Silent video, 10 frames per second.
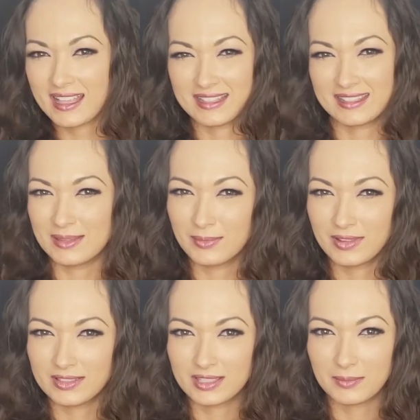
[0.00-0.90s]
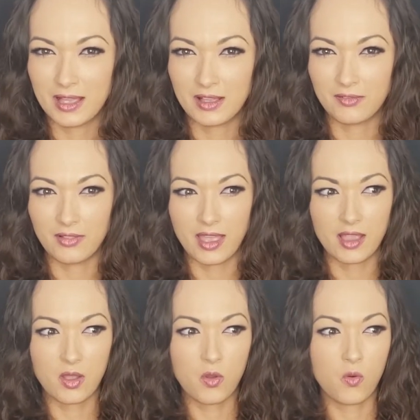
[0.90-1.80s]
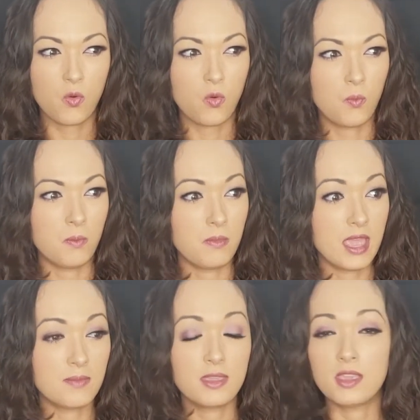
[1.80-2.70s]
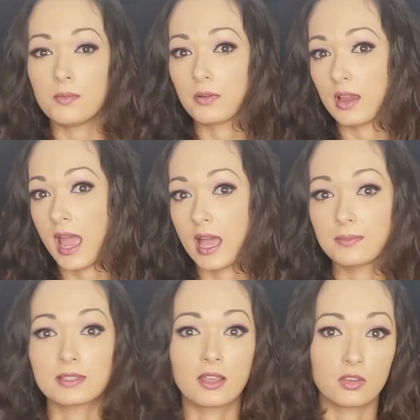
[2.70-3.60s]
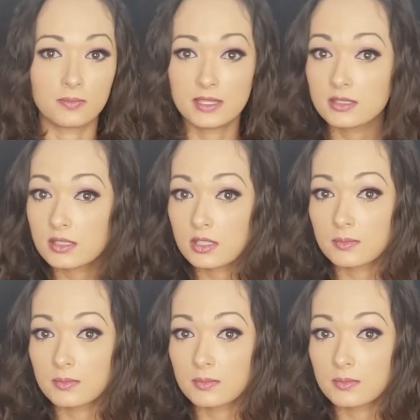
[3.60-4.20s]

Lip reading: a symbolism of like maybe perhaps other pieces are